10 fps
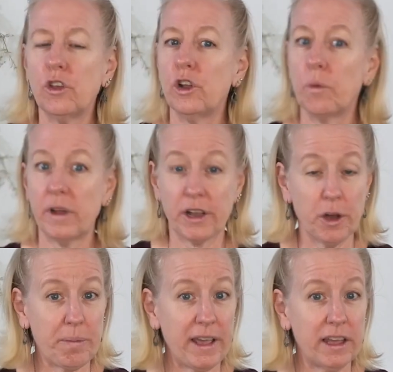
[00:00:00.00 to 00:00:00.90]
you don't want to
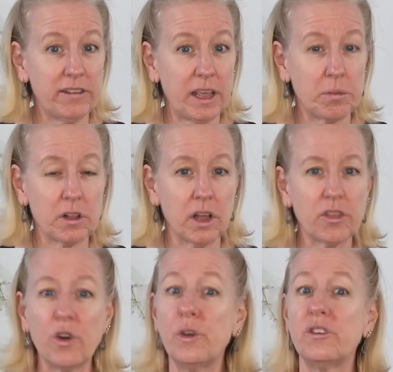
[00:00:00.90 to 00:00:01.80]
go buy a
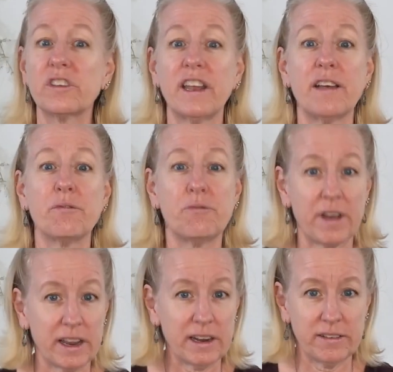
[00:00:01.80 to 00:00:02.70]
tablecloth, or you just cannot
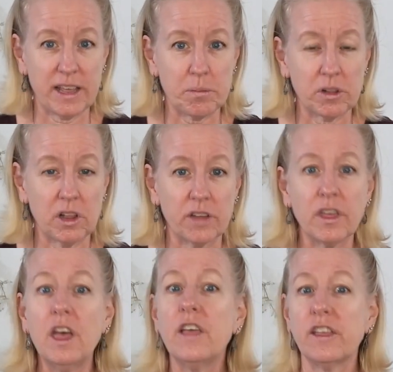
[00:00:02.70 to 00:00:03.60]
find a tablecloth